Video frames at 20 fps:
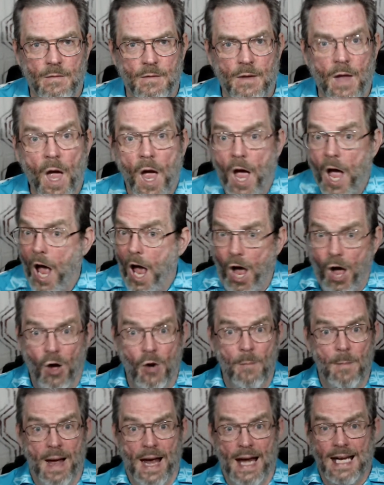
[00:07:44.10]
Oh
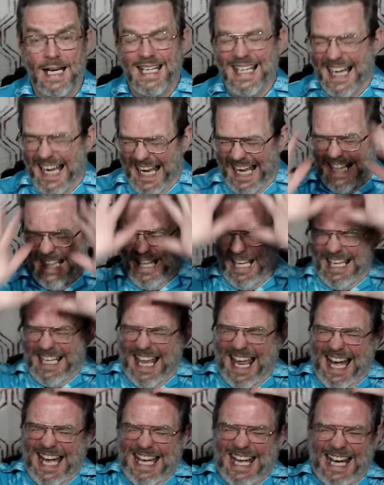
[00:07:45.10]
my God, the
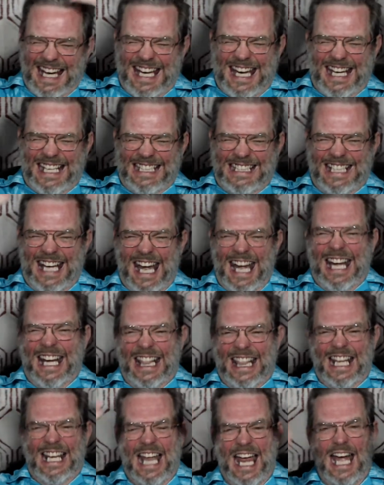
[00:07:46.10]
light. I can't take the
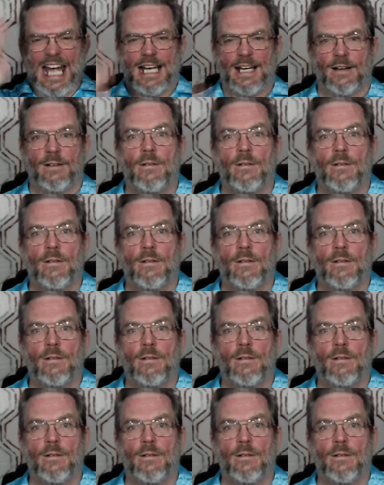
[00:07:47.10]
light.